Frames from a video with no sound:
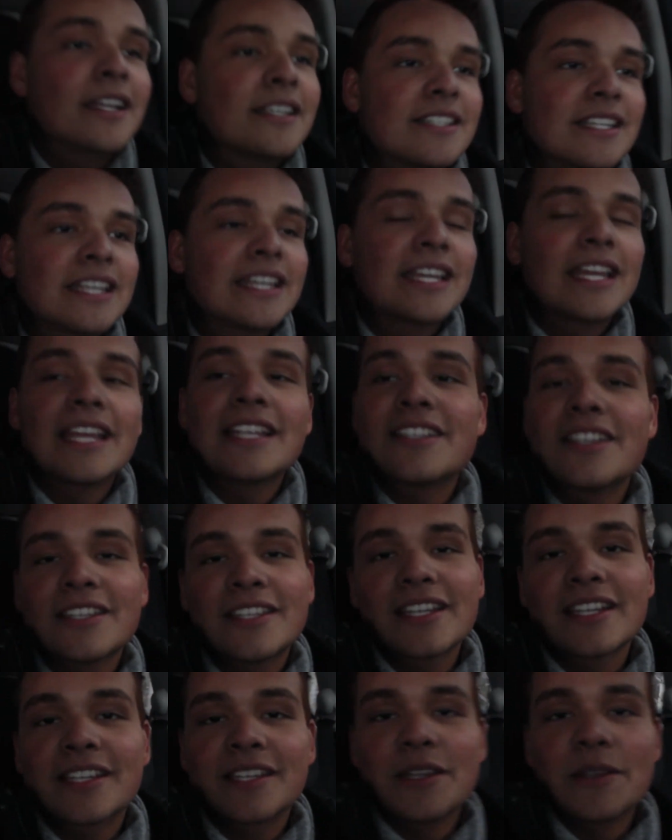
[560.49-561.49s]
See, it's
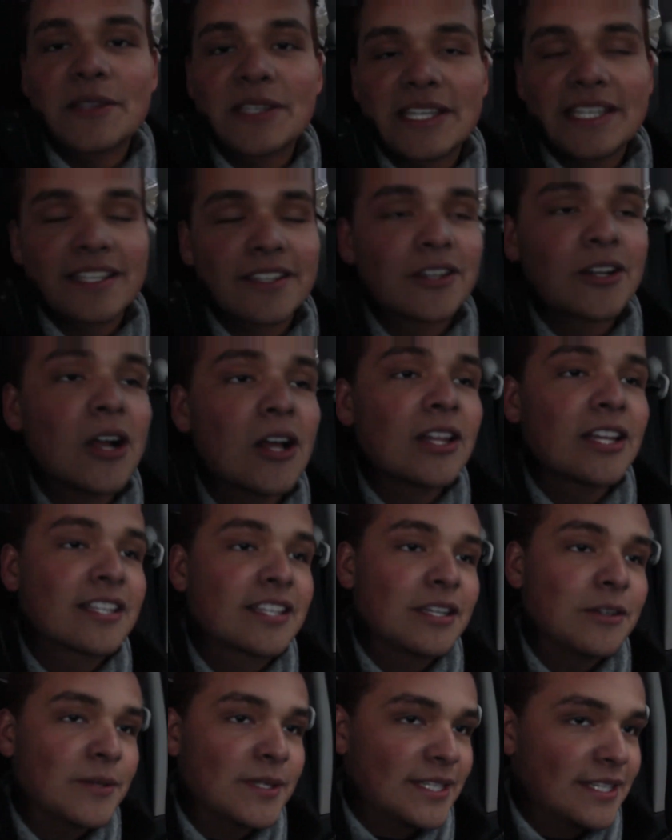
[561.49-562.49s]
just excuses. They're all
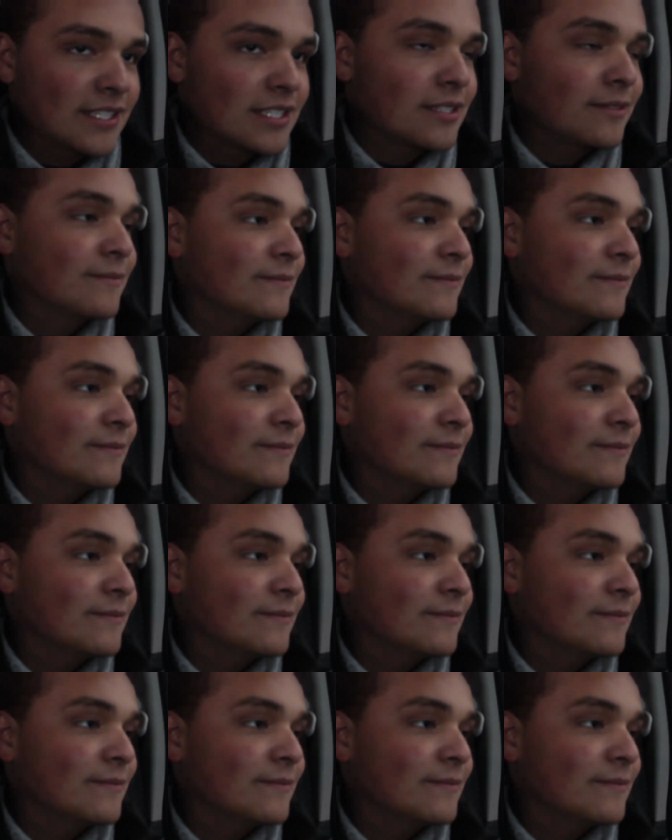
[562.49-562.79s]
excuses.